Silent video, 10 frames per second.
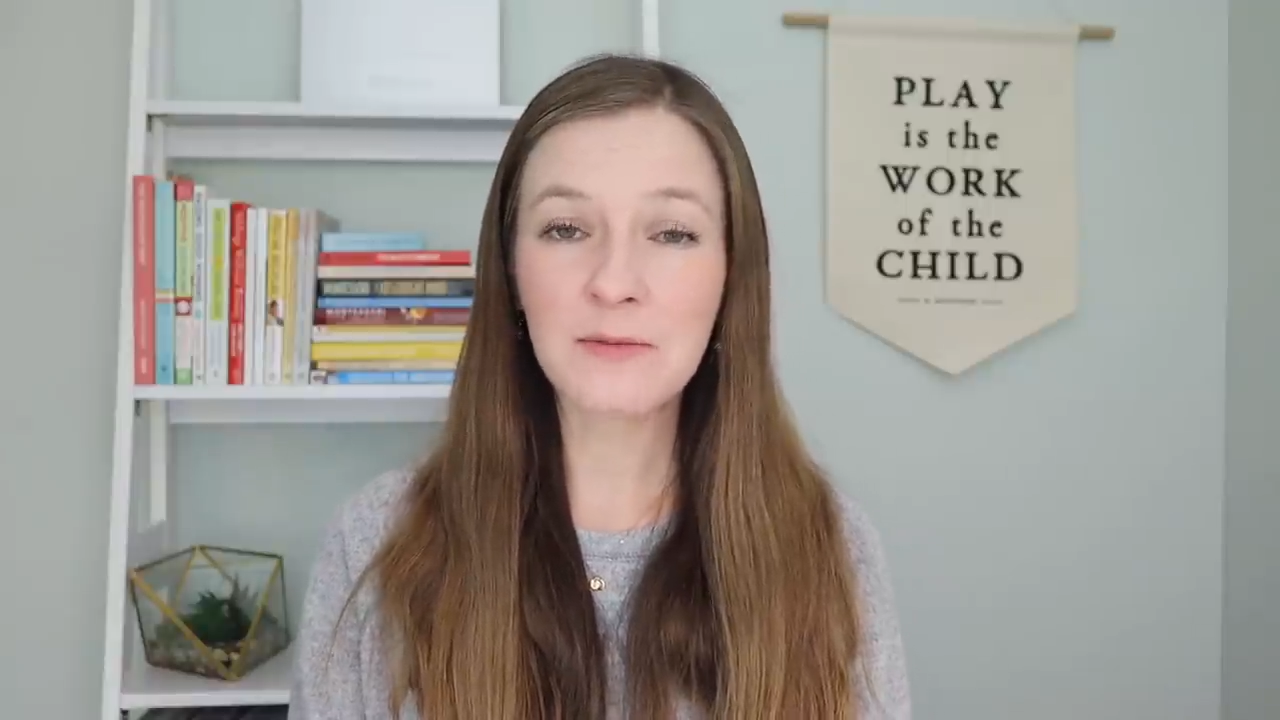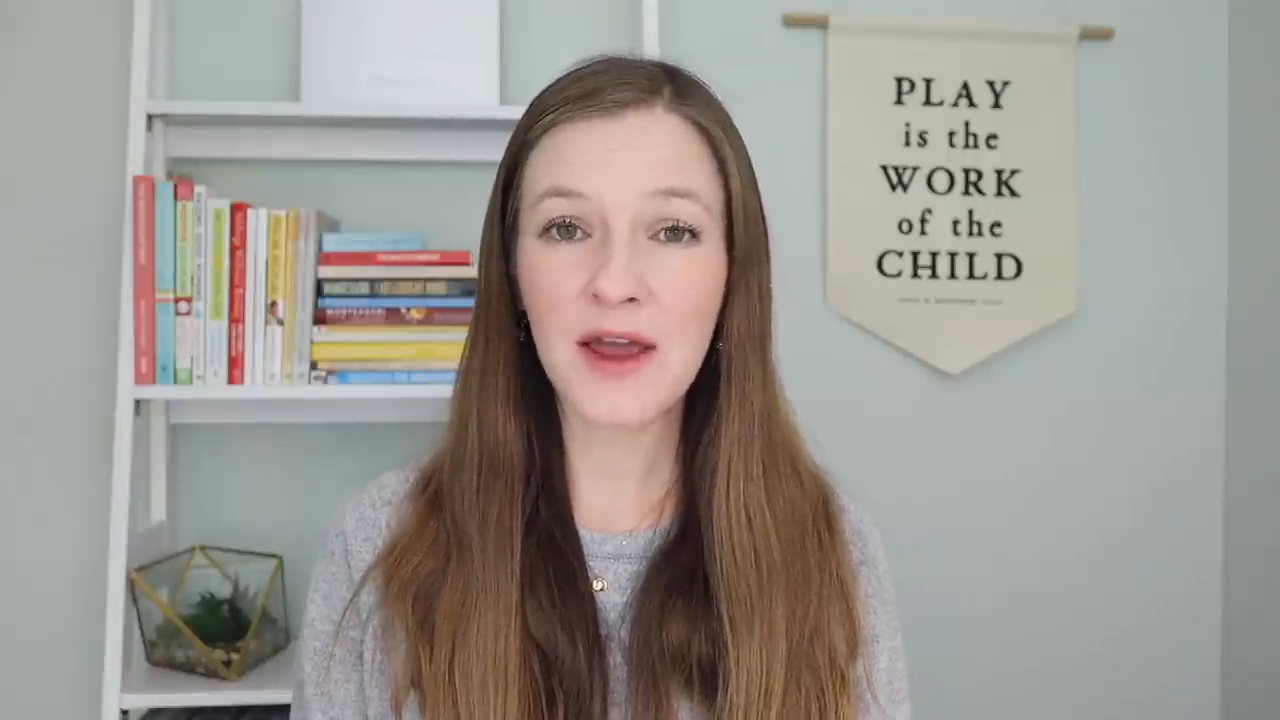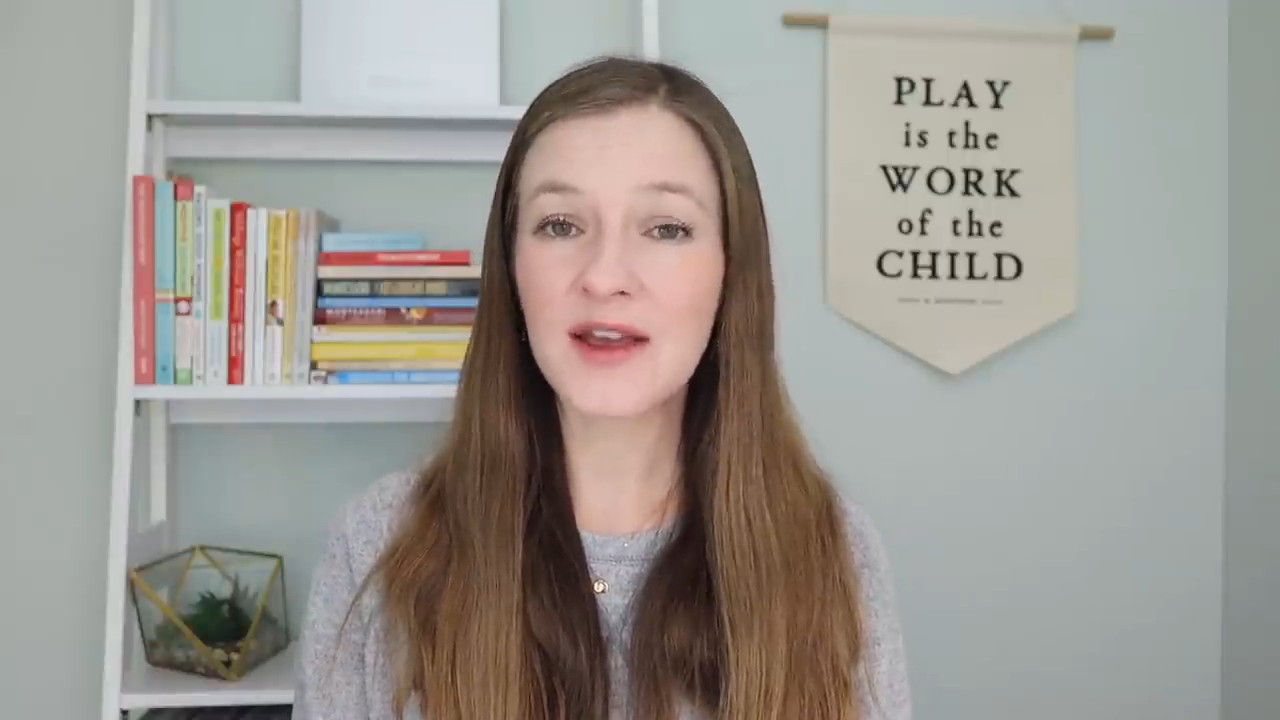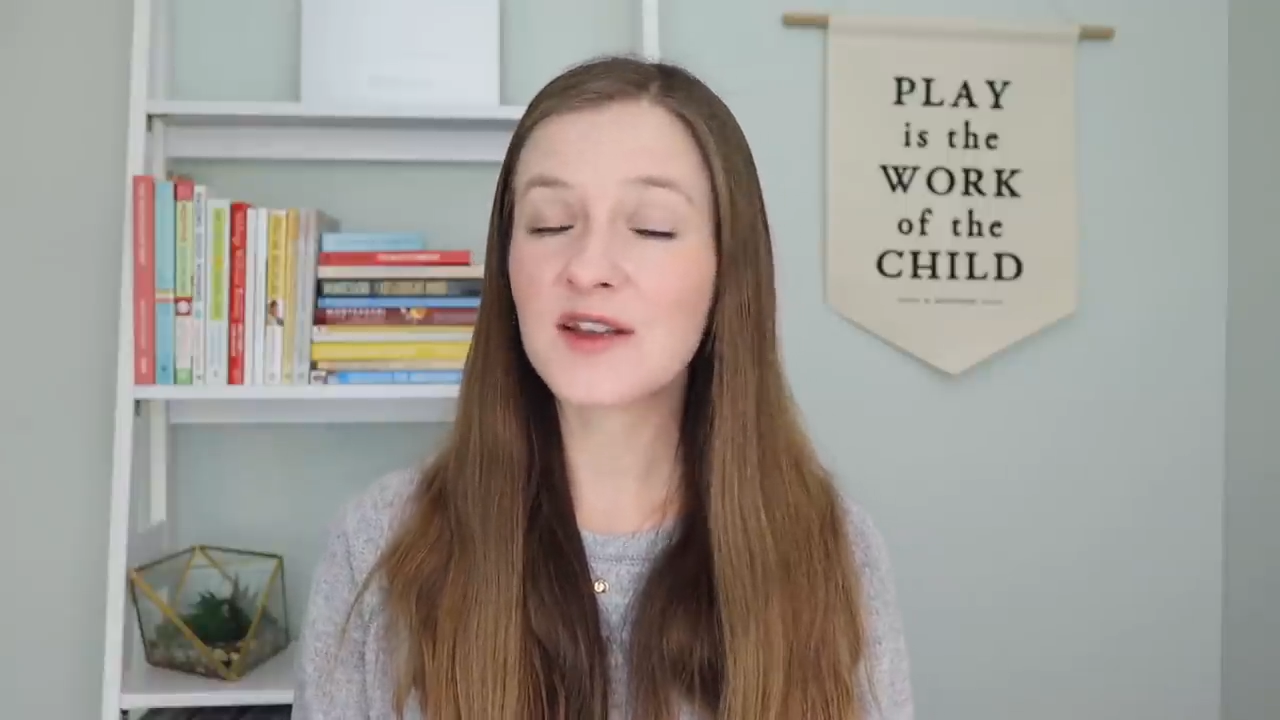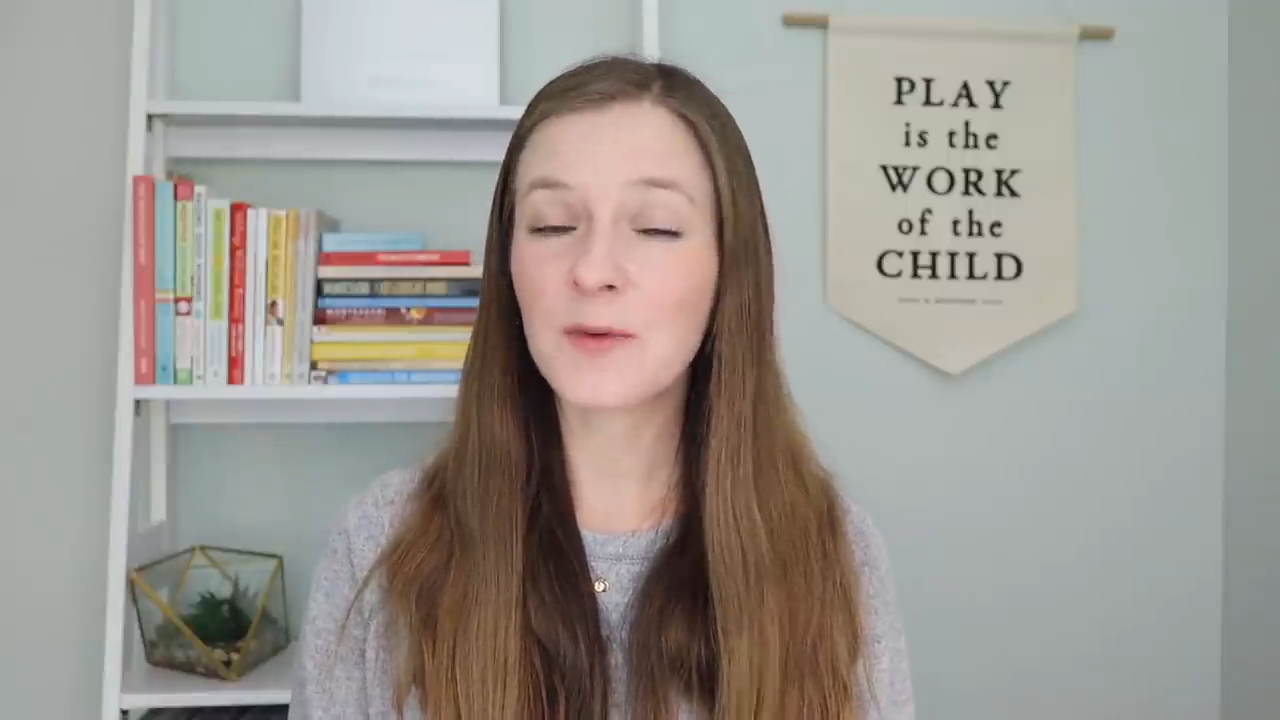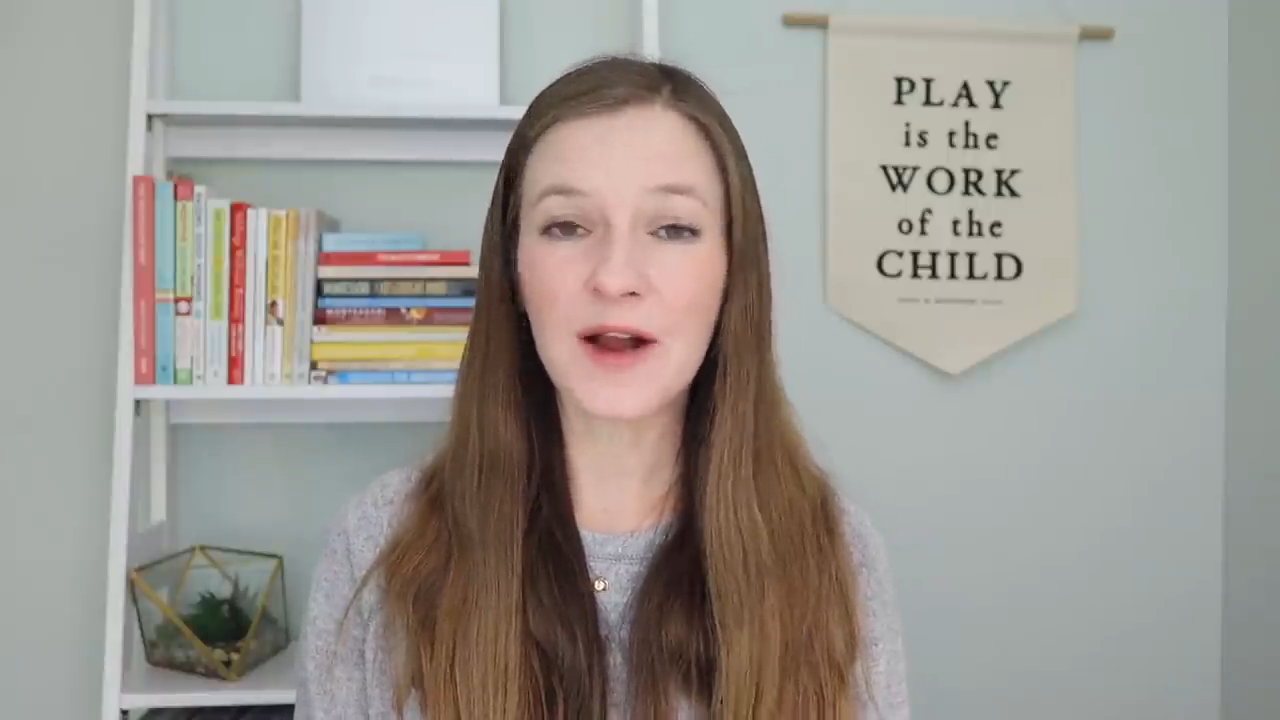pace